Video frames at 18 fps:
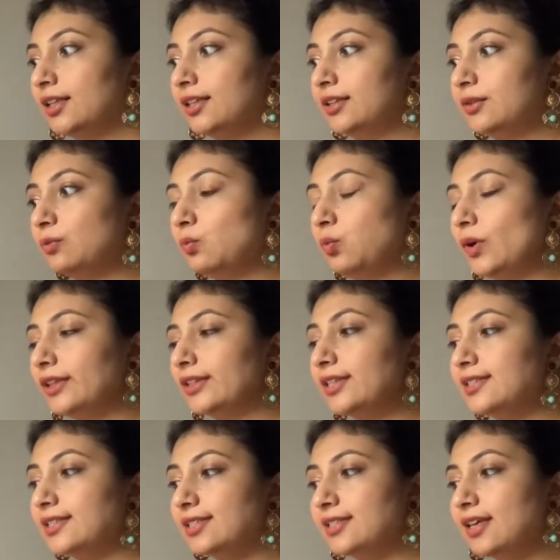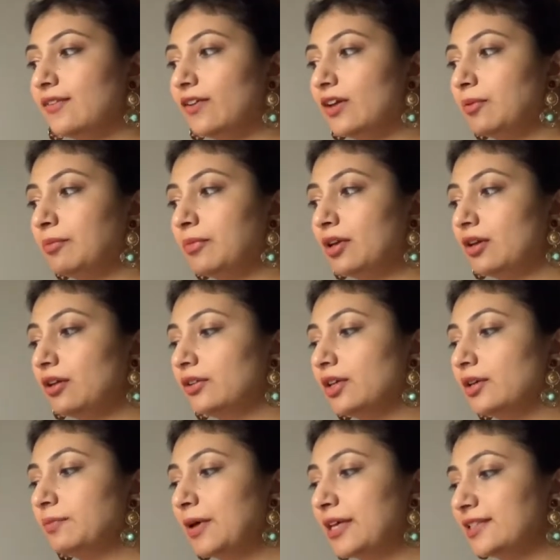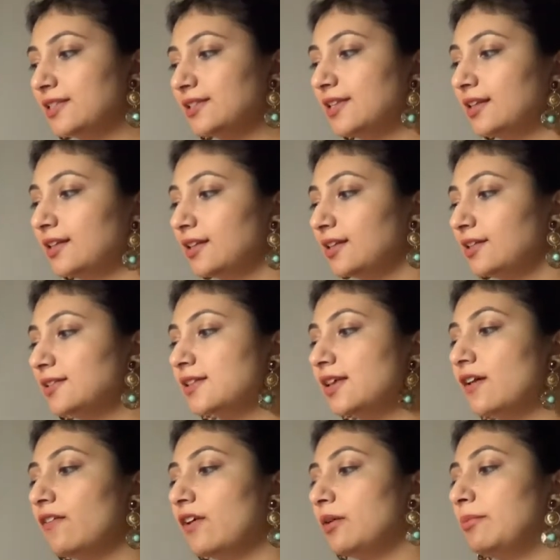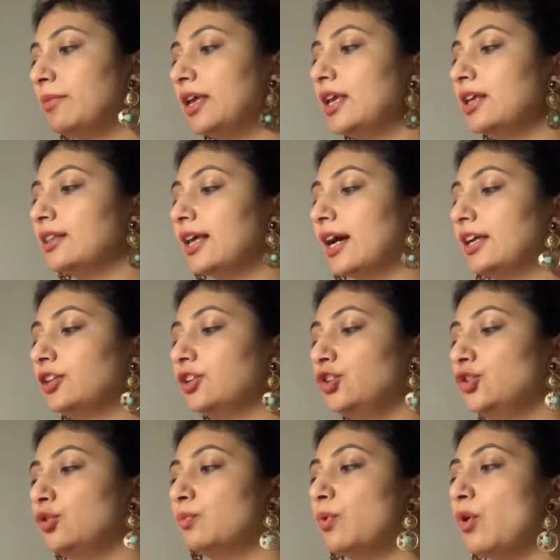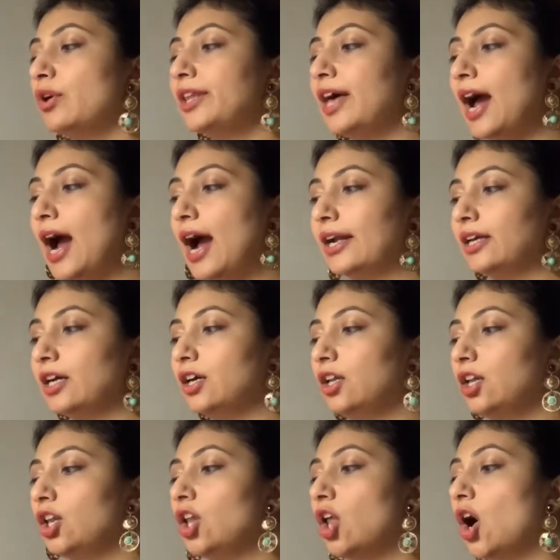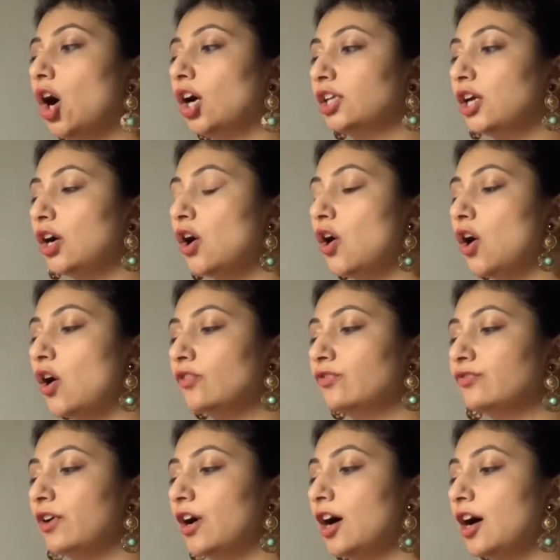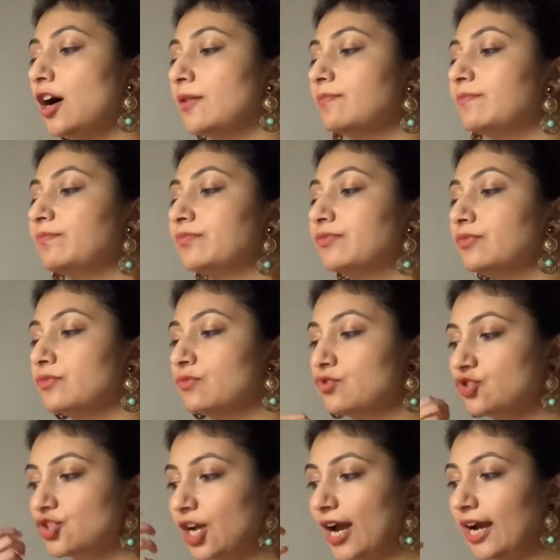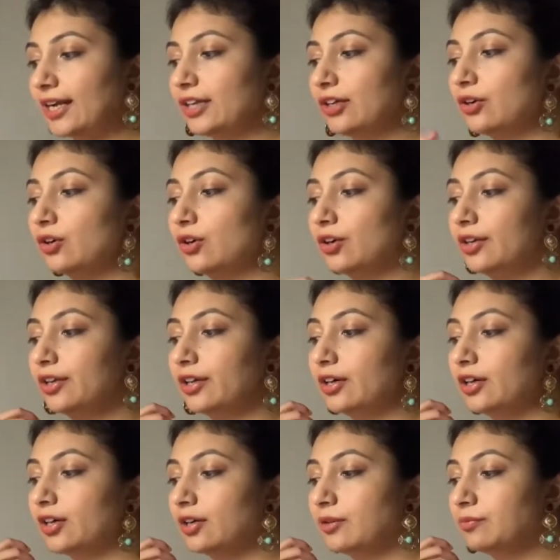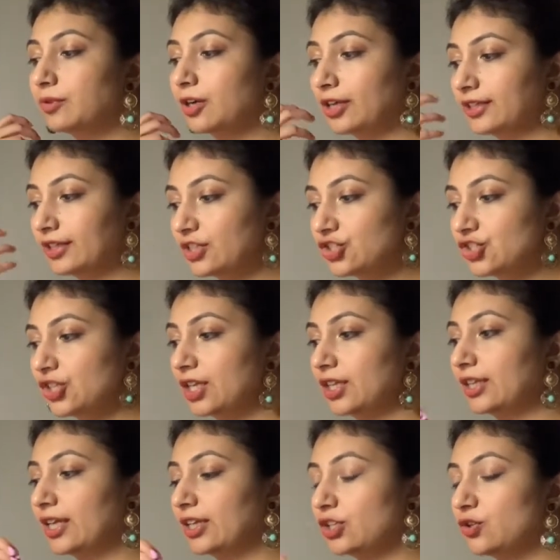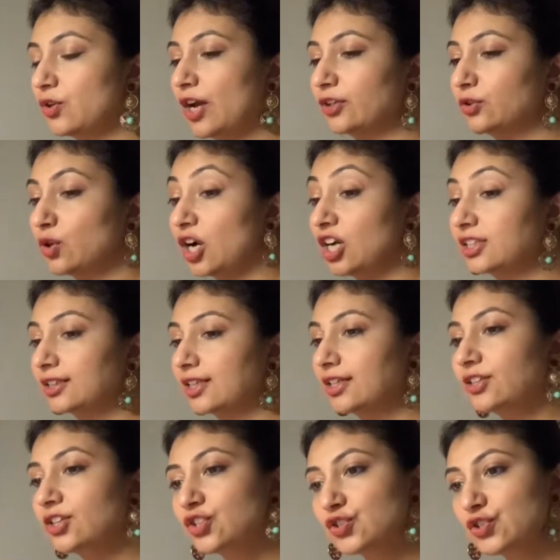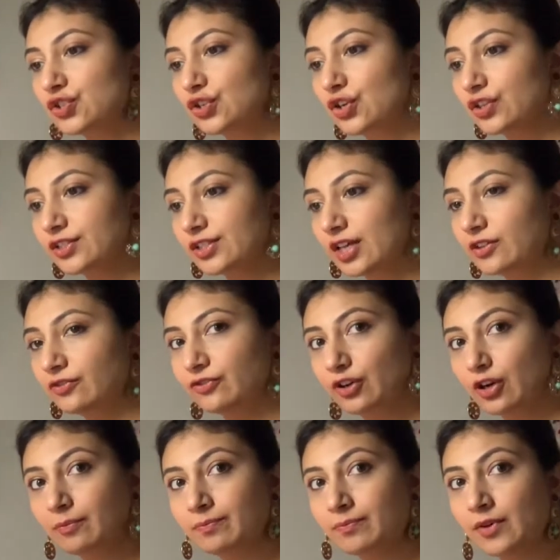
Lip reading: What this is giving me, the message that it's giving me, that you both had a lot of childhood conditioning that you had to uncondition yourself from.